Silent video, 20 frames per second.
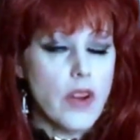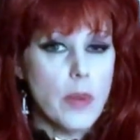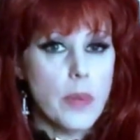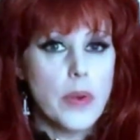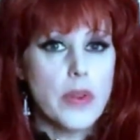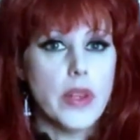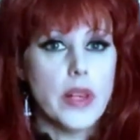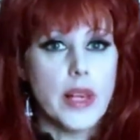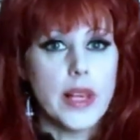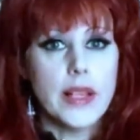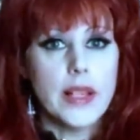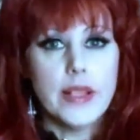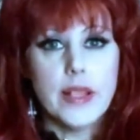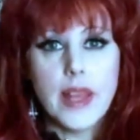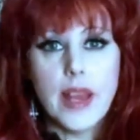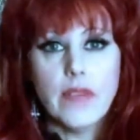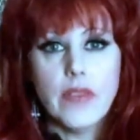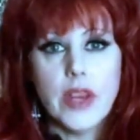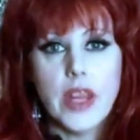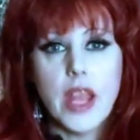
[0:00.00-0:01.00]
I'll put the link to
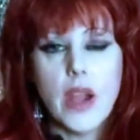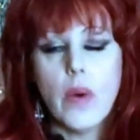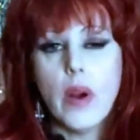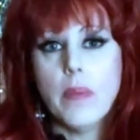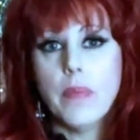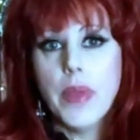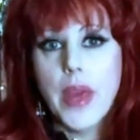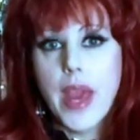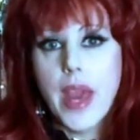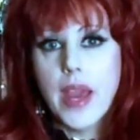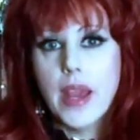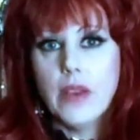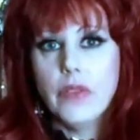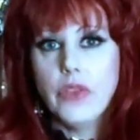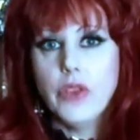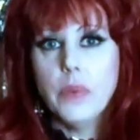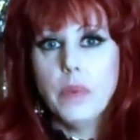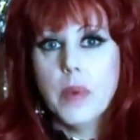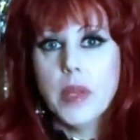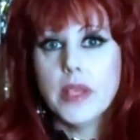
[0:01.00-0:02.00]
that video up there
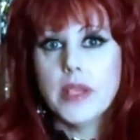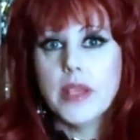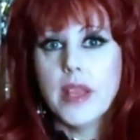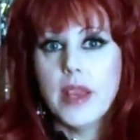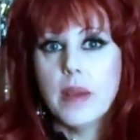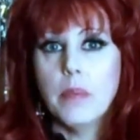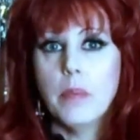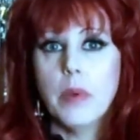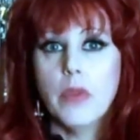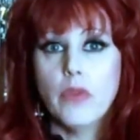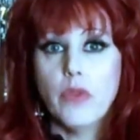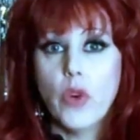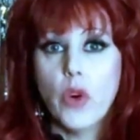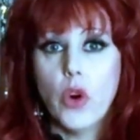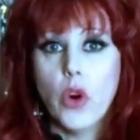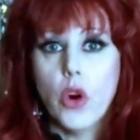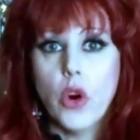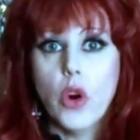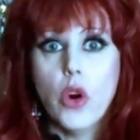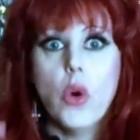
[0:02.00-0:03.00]
if you missed it
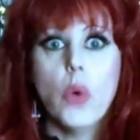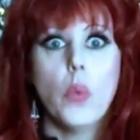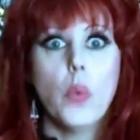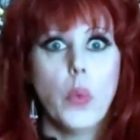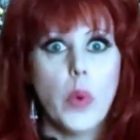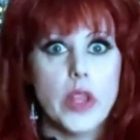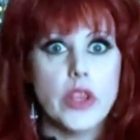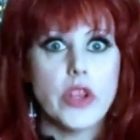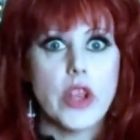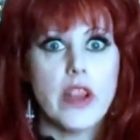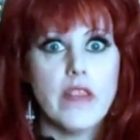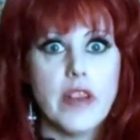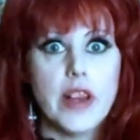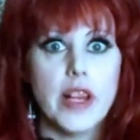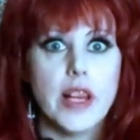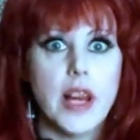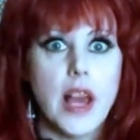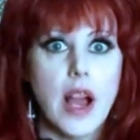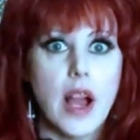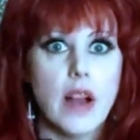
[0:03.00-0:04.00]
before, which I
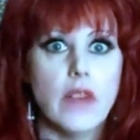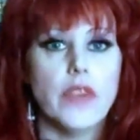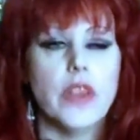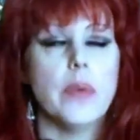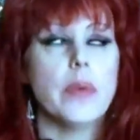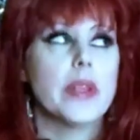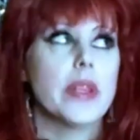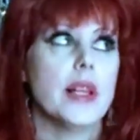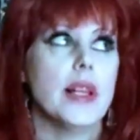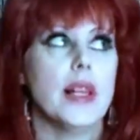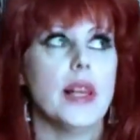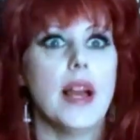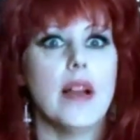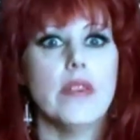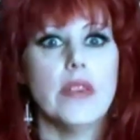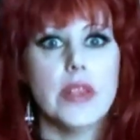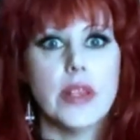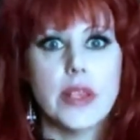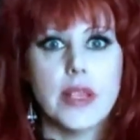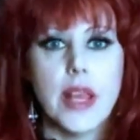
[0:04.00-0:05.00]
really loved. It was a
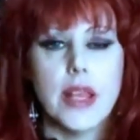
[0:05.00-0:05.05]
lavender